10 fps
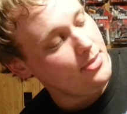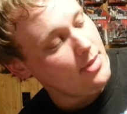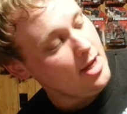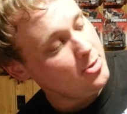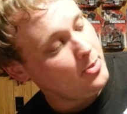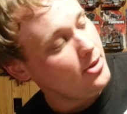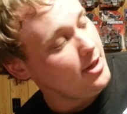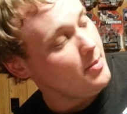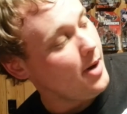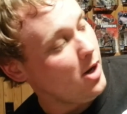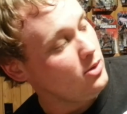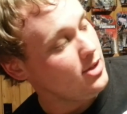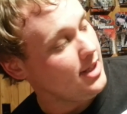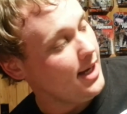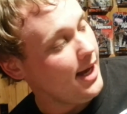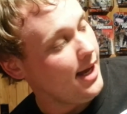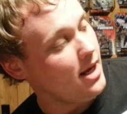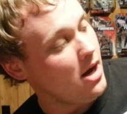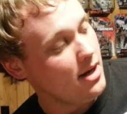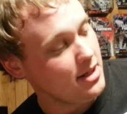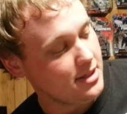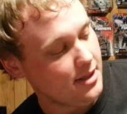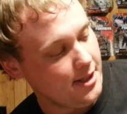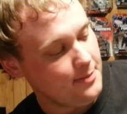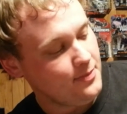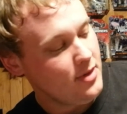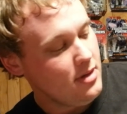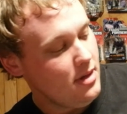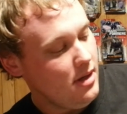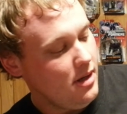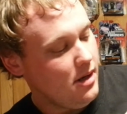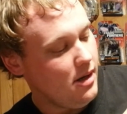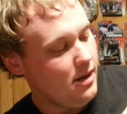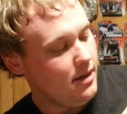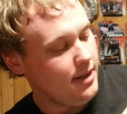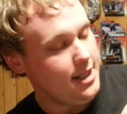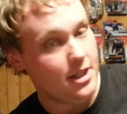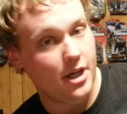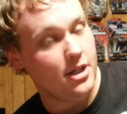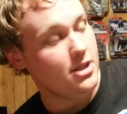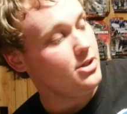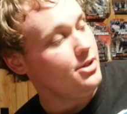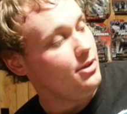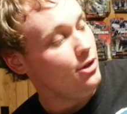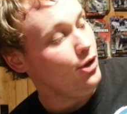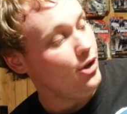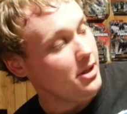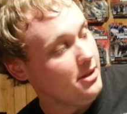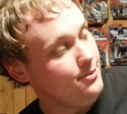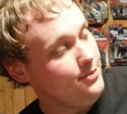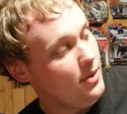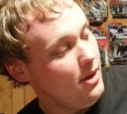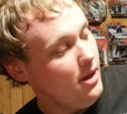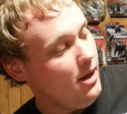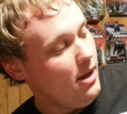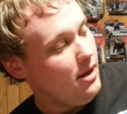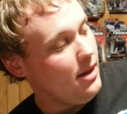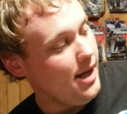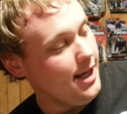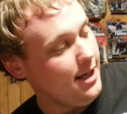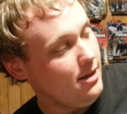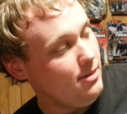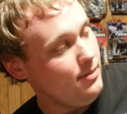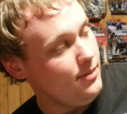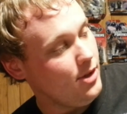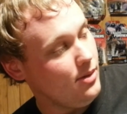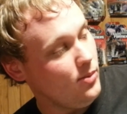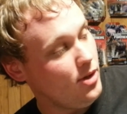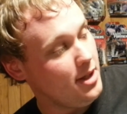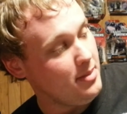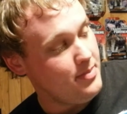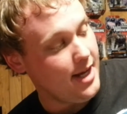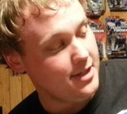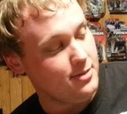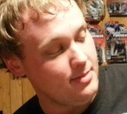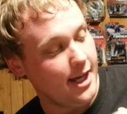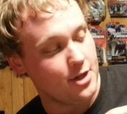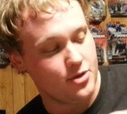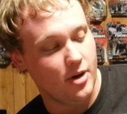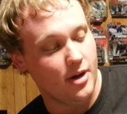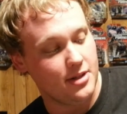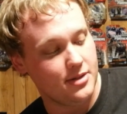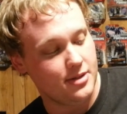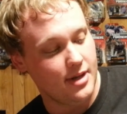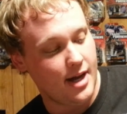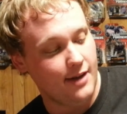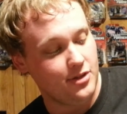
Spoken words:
He's pretty imposing, and honestly, he does look like, one of the best Megatrons I've